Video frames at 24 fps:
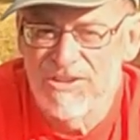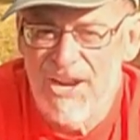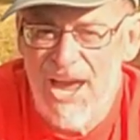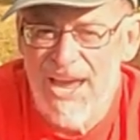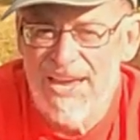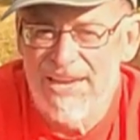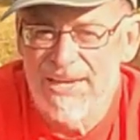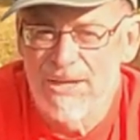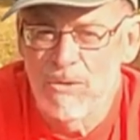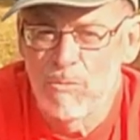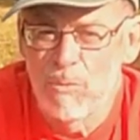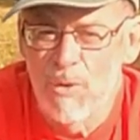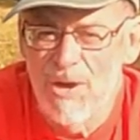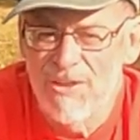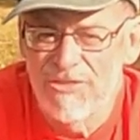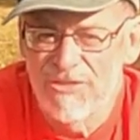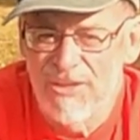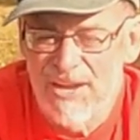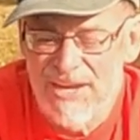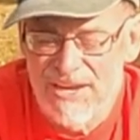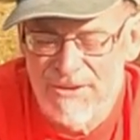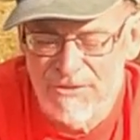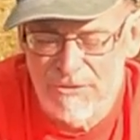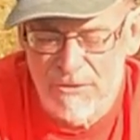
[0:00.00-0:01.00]
taken
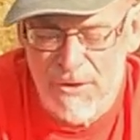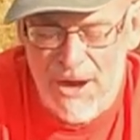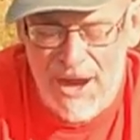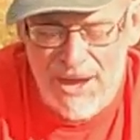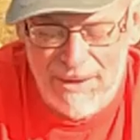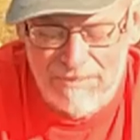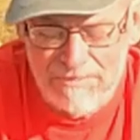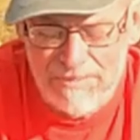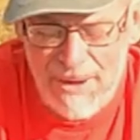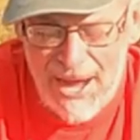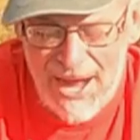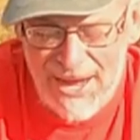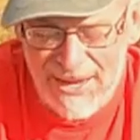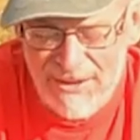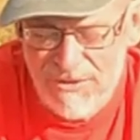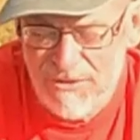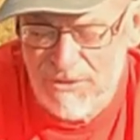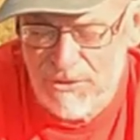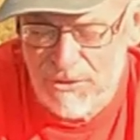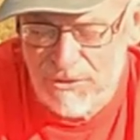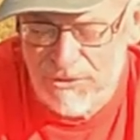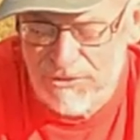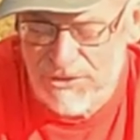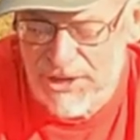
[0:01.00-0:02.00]
with these ground
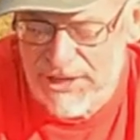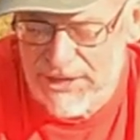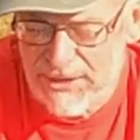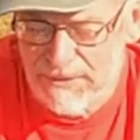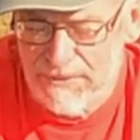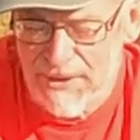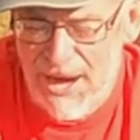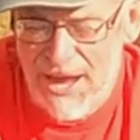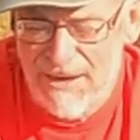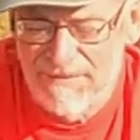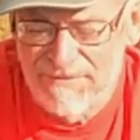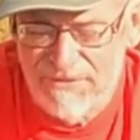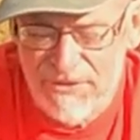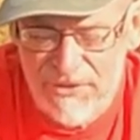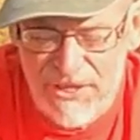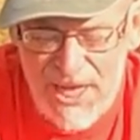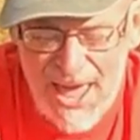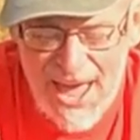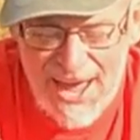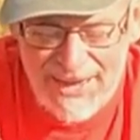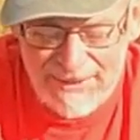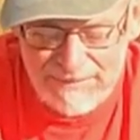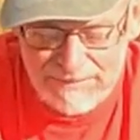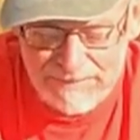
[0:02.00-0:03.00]
pods, so stick around for
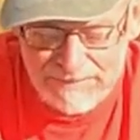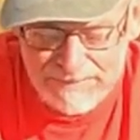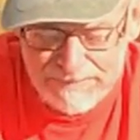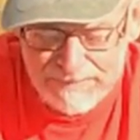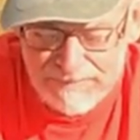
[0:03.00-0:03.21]
that.